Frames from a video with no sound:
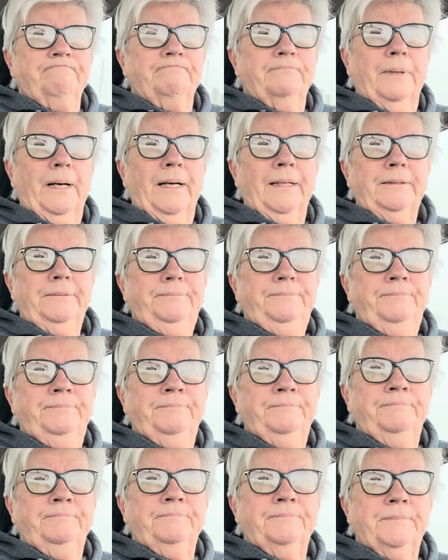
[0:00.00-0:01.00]
But
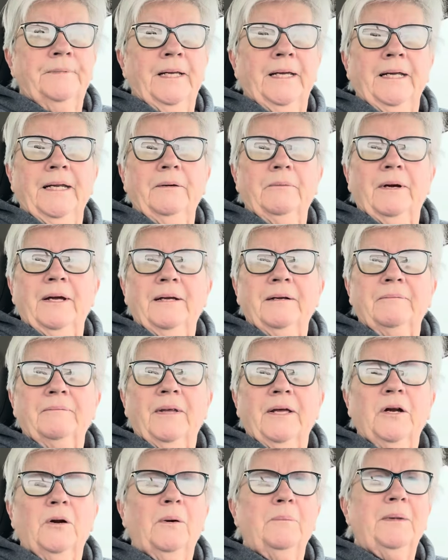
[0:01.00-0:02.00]
anyway,
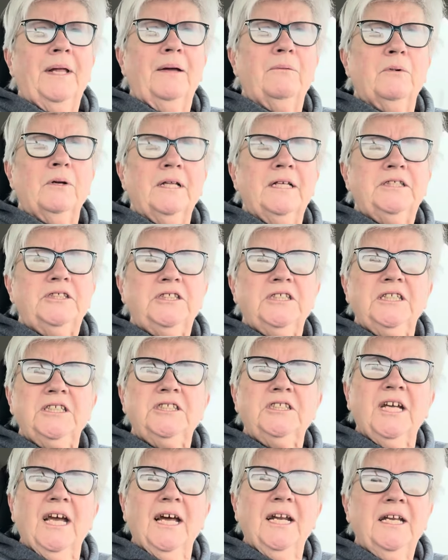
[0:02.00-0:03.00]
you know, I'm not really chitty
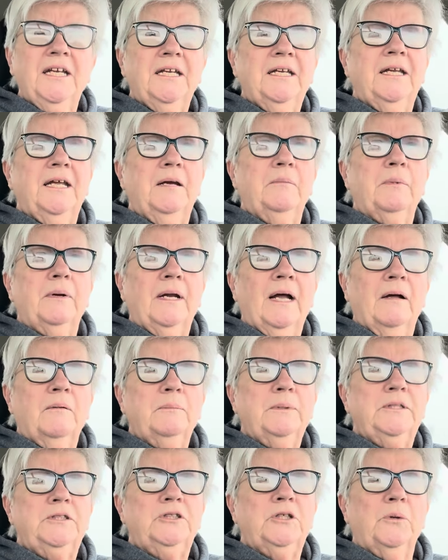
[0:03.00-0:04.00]
chatty today, but I'll
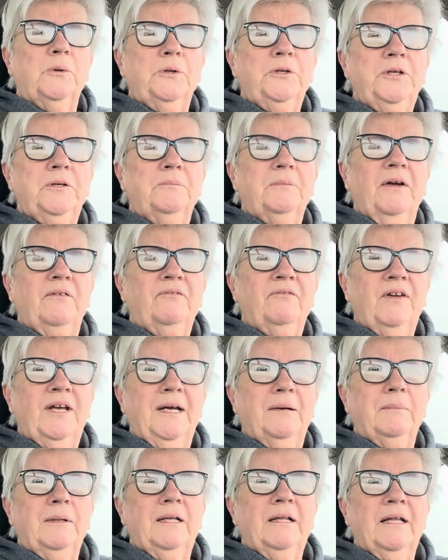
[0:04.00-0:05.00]
be showing you my
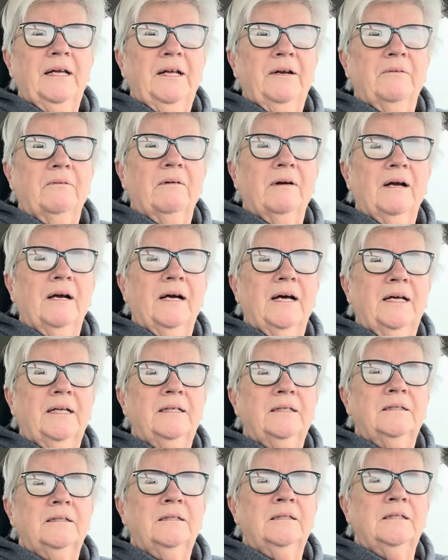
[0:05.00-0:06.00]
family later
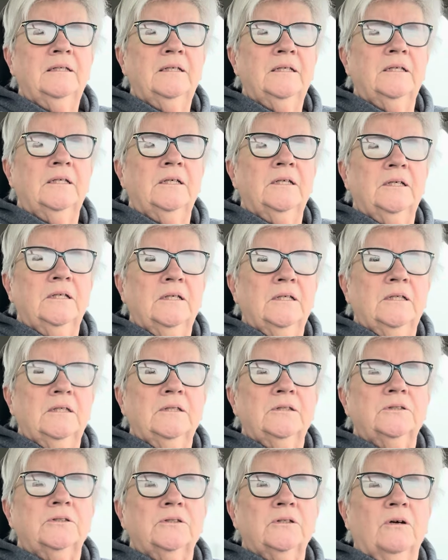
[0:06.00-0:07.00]
on.
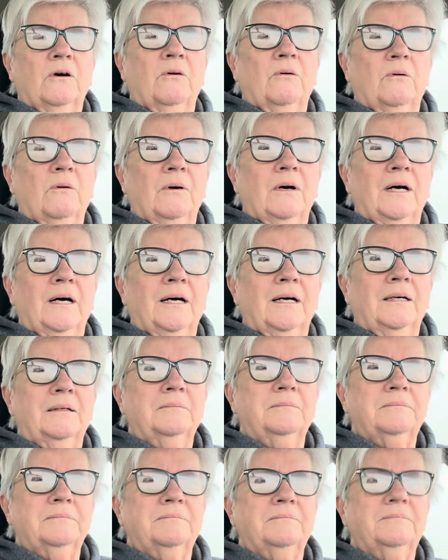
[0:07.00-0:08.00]

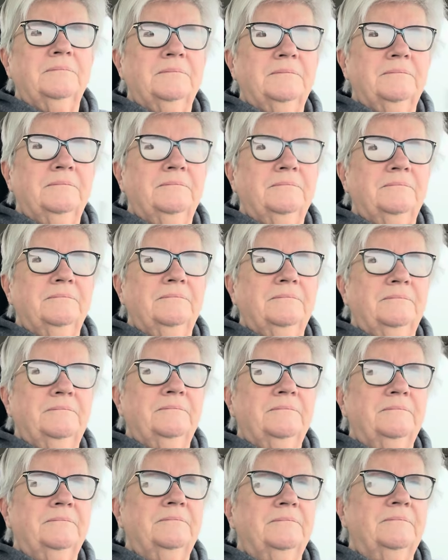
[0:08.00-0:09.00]
So
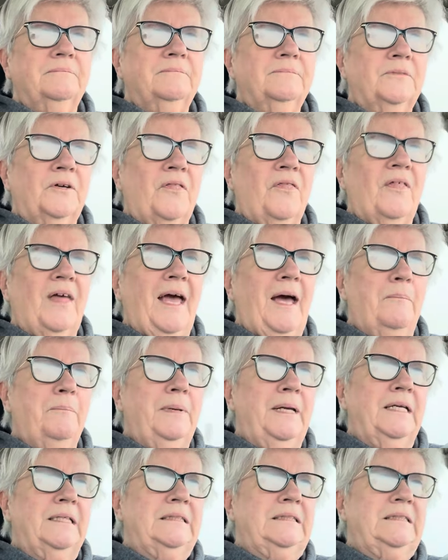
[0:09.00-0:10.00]
with that
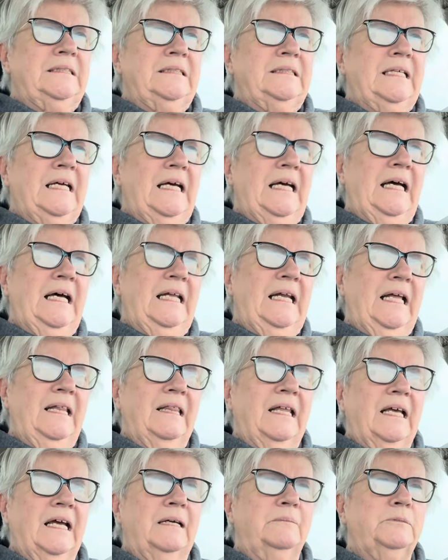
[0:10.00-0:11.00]
being said, I
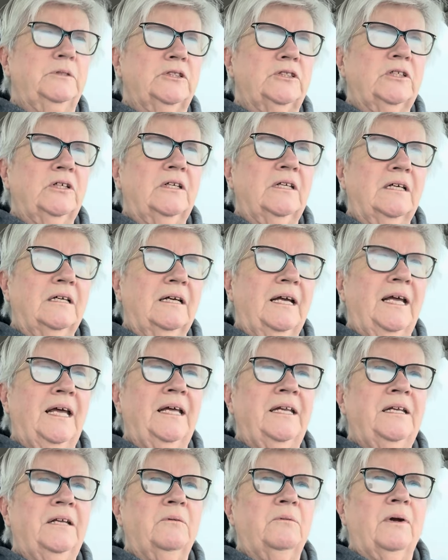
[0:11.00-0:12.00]
think I'm just going to
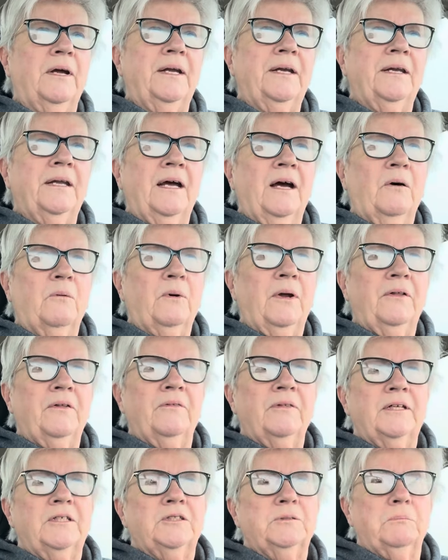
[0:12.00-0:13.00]
end it right now
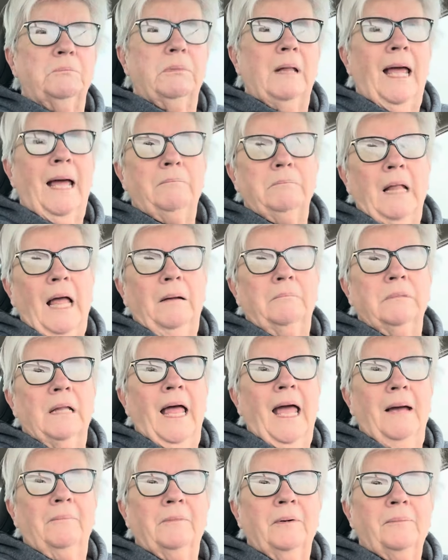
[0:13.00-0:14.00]
rather than just blah, blah,
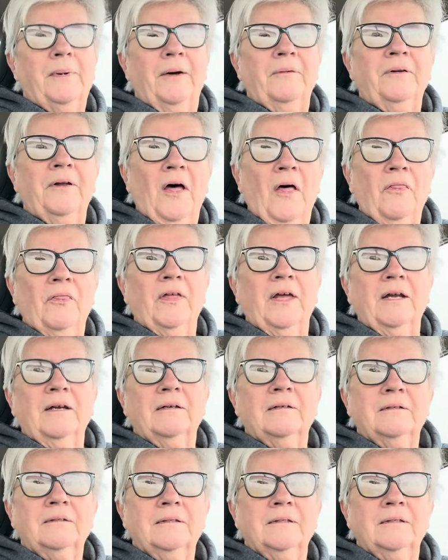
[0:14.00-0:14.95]
blah about nothing,